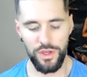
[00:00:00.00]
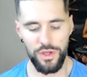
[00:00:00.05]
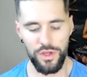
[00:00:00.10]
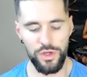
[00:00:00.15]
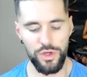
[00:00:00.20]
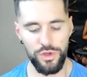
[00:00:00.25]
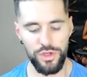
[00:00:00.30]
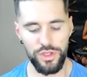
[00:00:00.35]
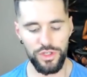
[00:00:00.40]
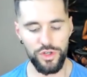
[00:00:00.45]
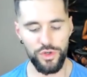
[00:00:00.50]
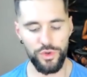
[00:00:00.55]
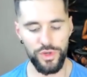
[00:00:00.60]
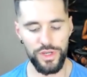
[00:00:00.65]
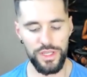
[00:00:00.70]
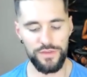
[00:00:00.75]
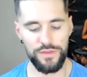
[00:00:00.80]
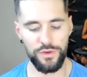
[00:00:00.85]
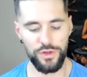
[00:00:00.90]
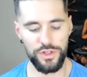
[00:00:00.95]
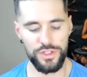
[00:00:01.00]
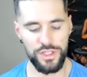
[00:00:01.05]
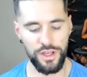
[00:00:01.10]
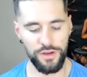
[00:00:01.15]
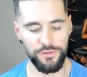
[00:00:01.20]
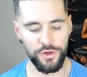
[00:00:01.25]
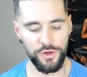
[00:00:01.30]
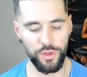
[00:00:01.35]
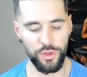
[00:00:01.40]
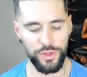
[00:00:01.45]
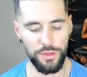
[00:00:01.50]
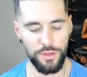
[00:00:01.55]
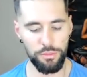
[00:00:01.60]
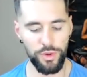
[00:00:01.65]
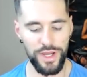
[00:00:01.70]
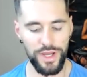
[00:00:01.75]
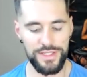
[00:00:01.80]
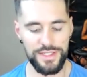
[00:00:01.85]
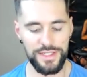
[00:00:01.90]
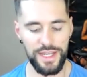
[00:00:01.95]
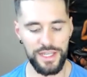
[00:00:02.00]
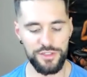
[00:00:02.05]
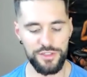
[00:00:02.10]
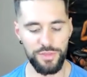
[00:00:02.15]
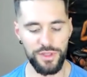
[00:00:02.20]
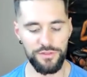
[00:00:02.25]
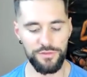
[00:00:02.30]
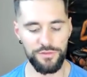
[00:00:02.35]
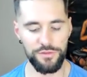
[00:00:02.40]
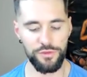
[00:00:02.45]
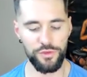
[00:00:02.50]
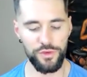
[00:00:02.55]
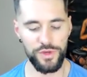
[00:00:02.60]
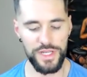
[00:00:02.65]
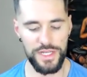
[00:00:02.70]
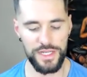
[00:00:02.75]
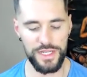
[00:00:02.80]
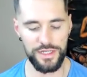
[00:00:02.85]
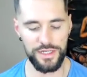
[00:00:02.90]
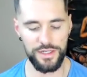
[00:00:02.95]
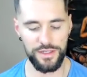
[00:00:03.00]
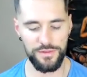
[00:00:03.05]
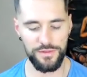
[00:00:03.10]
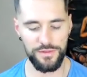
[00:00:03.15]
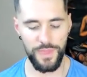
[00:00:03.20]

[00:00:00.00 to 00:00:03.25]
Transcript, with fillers: Who can grieve or suffer when the present has been freed,